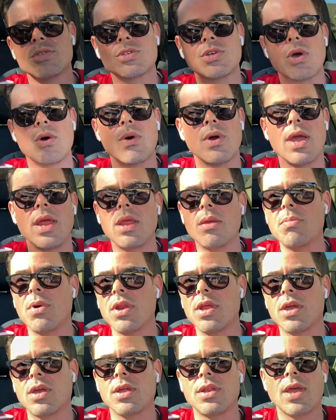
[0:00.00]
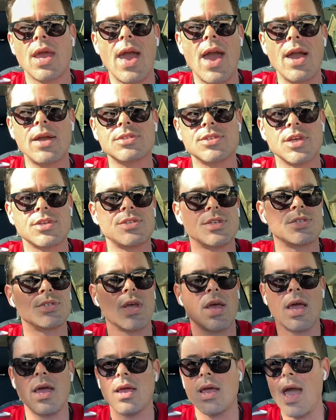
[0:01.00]
so anybody can access
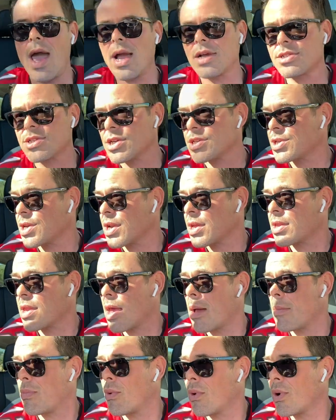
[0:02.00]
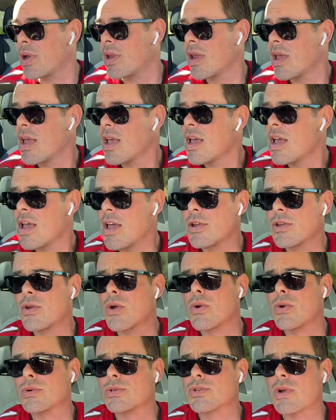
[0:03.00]
it. access it at that point. In
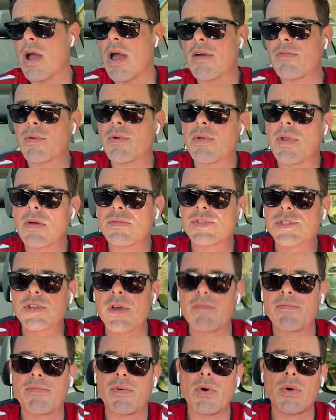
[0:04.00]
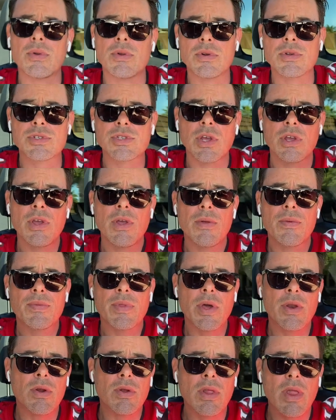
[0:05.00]
Google Drive, we would have subfolders
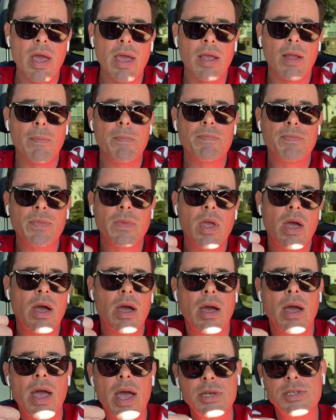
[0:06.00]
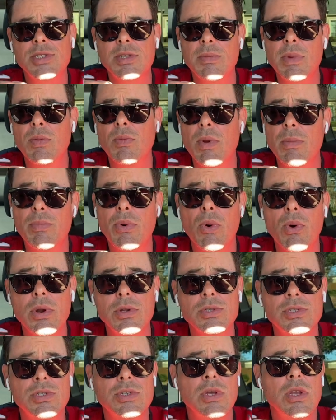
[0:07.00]
that are like uh, estimate
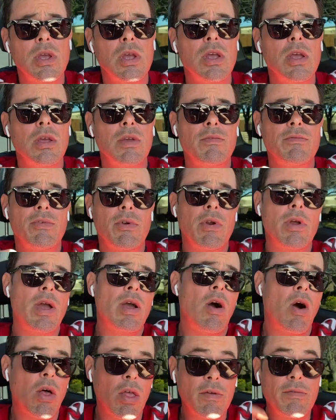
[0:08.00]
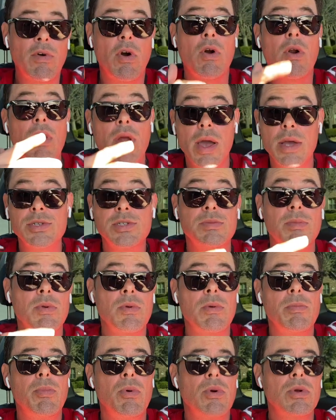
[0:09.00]
reports for all of our estimate
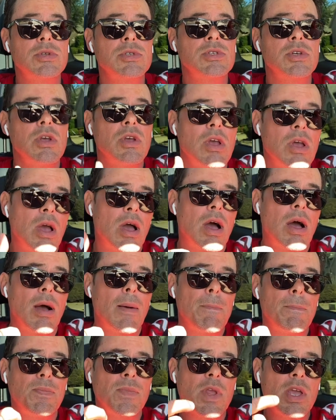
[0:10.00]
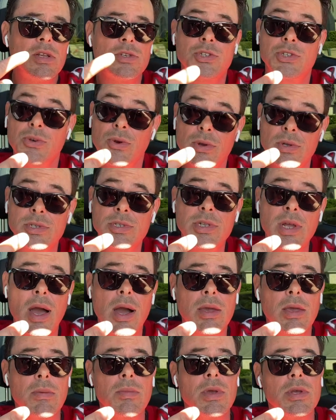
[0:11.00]
reports, um, insurance
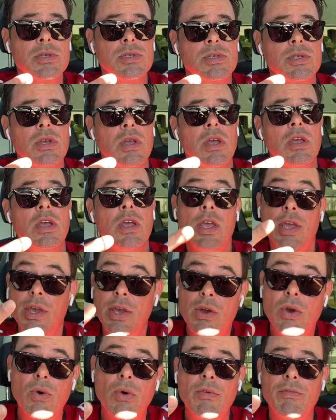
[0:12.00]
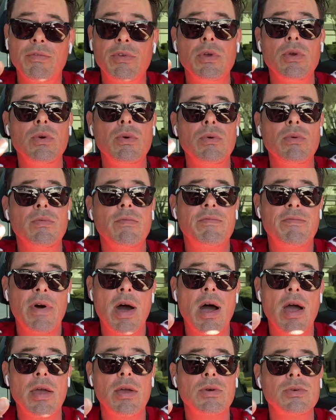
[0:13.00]
documents, Eagle View
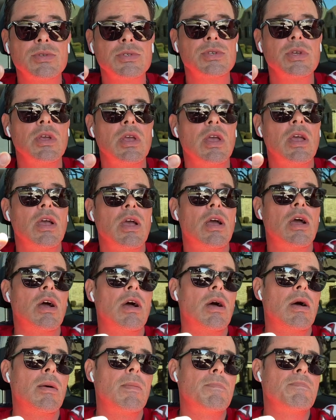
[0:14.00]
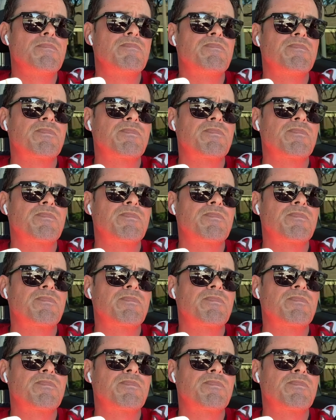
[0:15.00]
files, um,